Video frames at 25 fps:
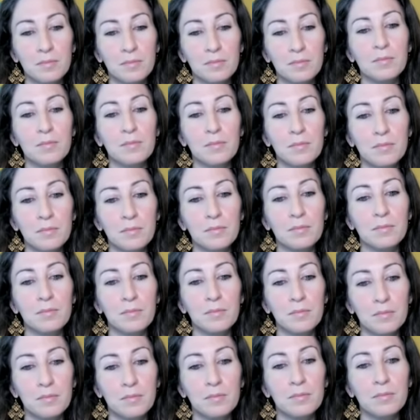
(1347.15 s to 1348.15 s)

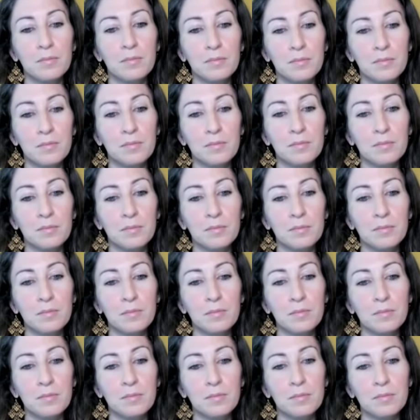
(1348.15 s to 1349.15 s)

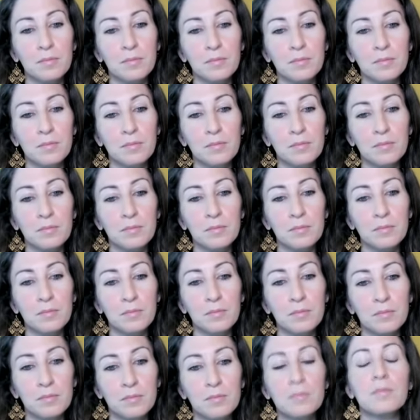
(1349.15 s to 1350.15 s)

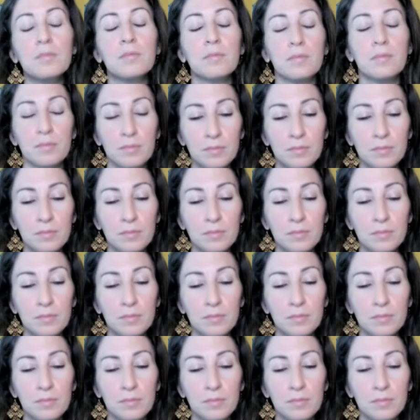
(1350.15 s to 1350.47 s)
This person isn't speaking.